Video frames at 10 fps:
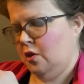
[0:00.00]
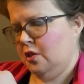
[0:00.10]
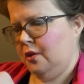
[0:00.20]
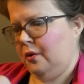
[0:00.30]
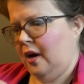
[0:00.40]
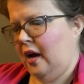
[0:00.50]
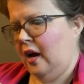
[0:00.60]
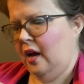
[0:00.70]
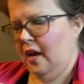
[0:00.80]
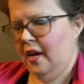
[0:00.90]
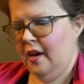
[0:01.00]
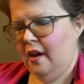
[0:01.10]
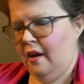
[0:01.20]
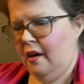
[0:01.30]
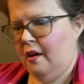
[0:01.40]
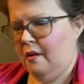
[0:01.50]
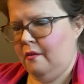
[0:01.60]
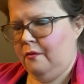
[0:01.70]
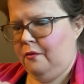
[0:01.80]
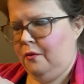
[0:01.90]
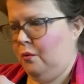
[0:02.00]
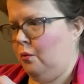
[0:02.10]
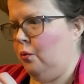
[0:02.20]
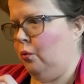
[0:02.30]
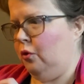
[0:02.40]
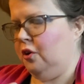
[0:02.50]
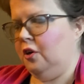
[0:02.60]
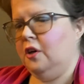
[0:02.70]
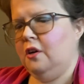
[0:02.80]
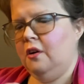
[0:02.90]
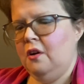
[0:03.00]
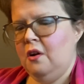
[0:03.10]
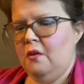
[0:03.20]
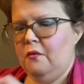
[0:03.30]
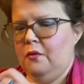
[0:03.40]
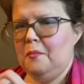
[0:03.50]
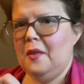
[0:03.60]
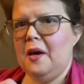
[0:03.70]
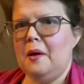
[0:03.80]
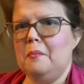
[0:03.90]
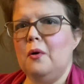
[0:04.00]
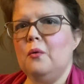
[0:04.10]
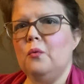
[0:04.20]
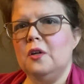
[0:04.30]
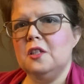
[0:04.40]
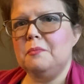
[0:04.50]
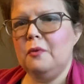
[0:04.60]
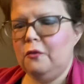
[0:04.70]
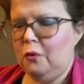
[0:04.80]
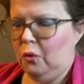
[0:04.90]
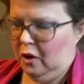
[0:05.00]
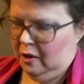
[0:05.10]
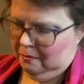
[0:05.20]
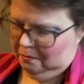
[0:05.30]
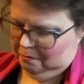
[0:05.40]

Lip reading: So I have ordered from them once before,